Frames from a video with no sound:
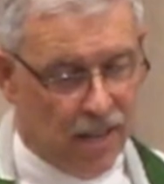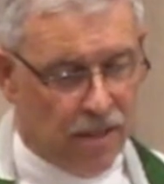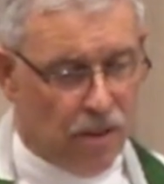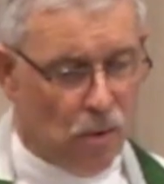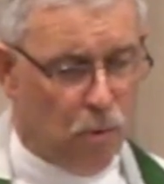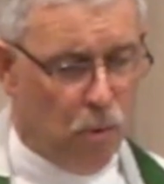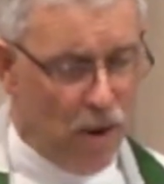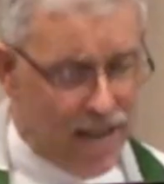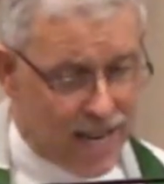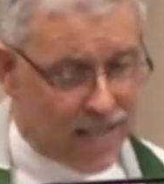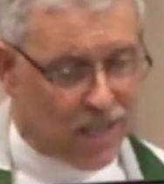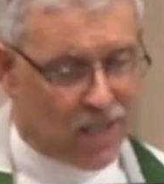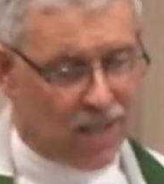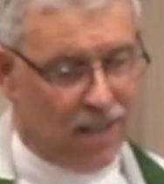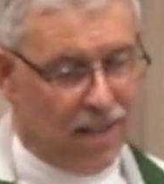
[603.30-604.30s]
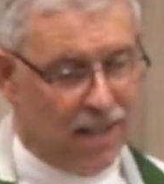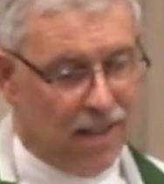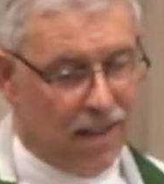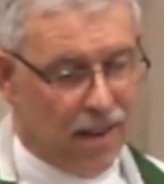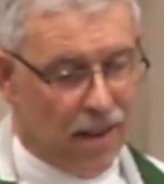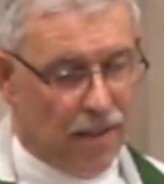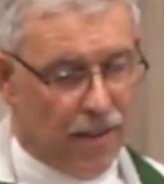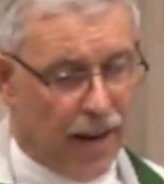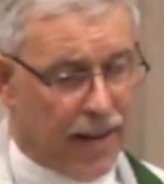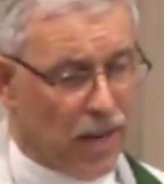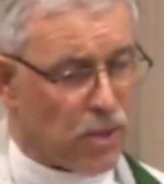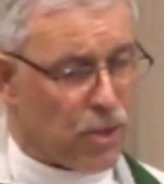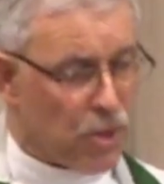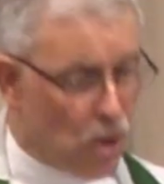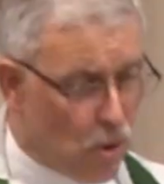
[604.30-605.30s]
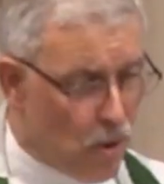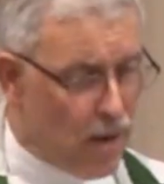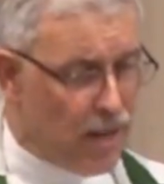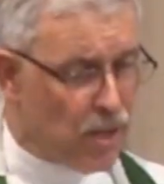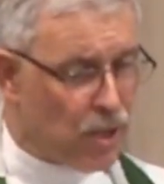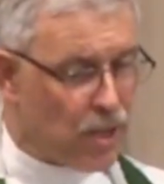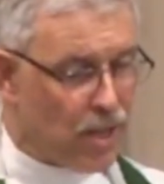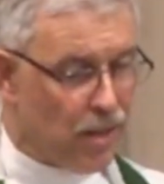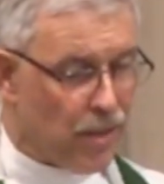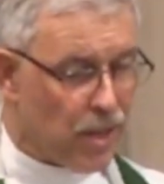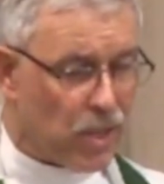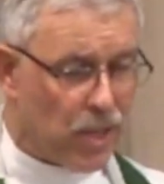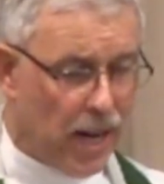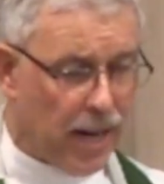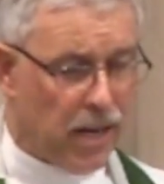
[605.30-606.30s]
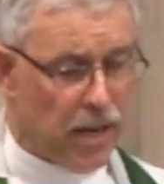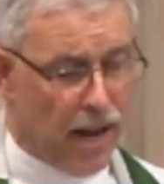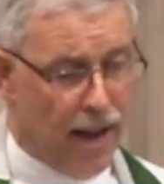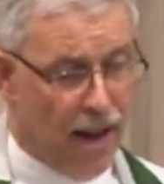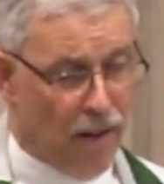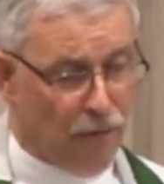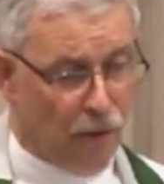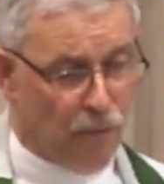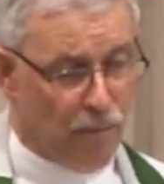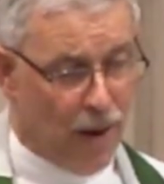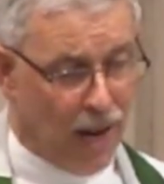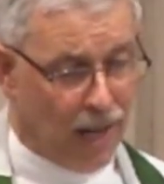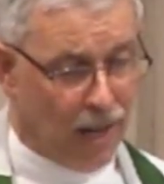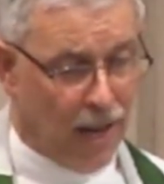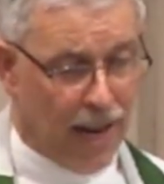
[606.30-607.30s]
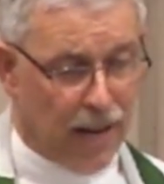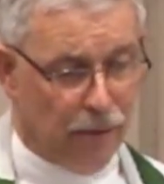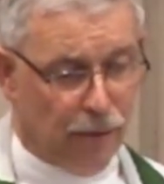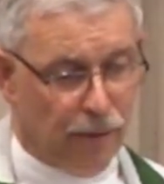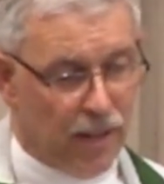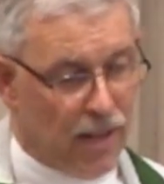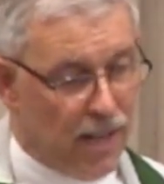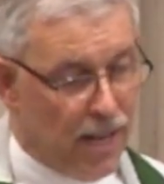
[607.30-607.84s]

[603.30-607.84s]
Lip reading: the wheat that has nourished the second half of my life.